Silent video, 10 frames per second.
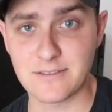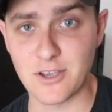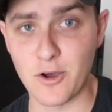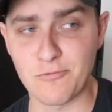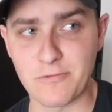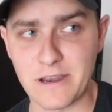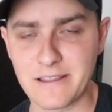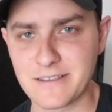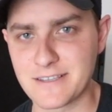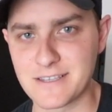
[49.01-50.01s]
So
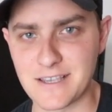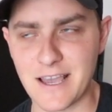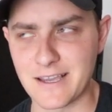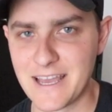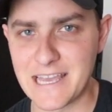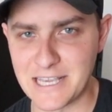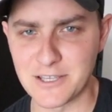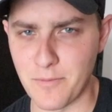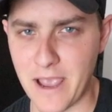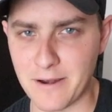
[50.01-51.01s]
needless to say, he's
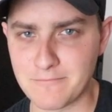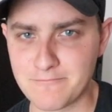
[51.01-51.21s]
the man.